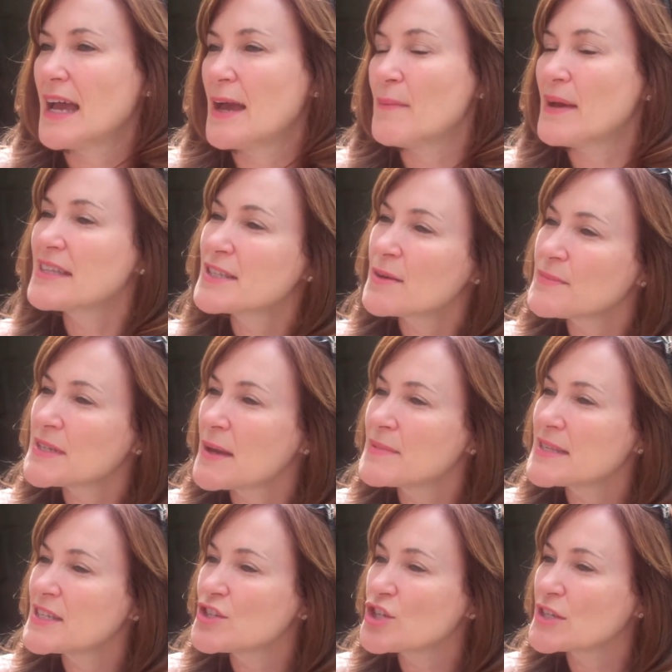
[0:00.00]
um, and
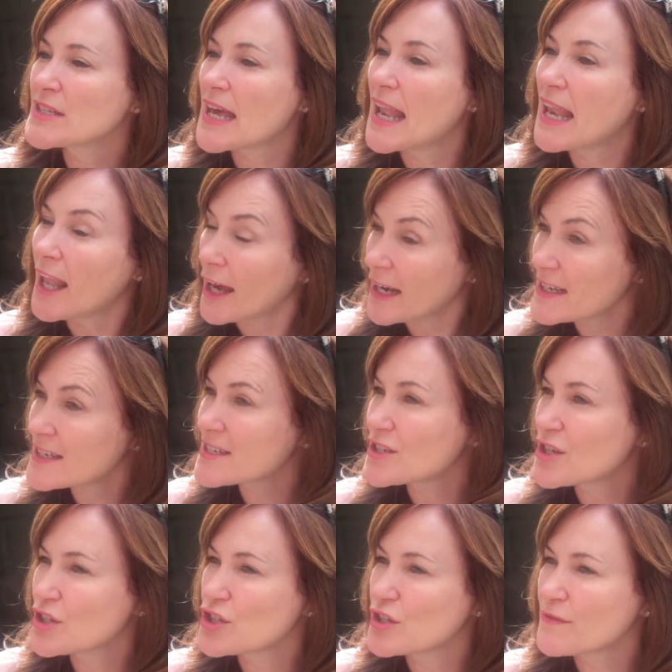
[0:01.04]
sometimes it's just a light
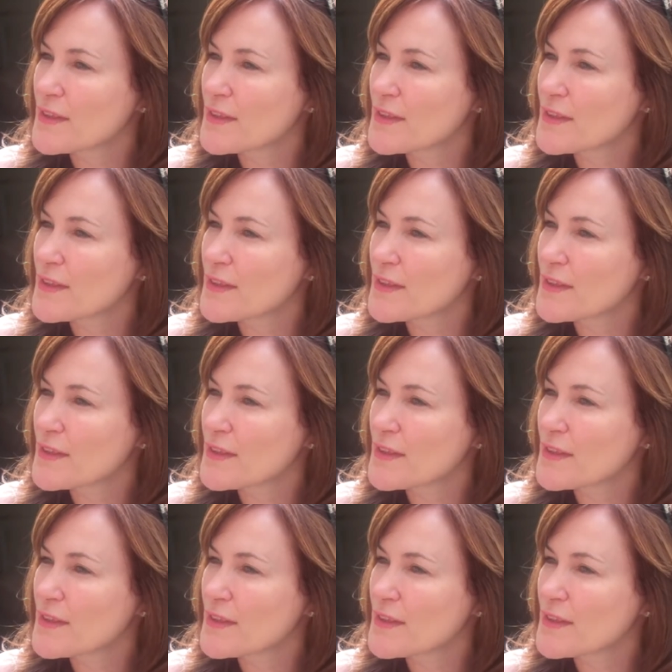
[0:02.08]
touch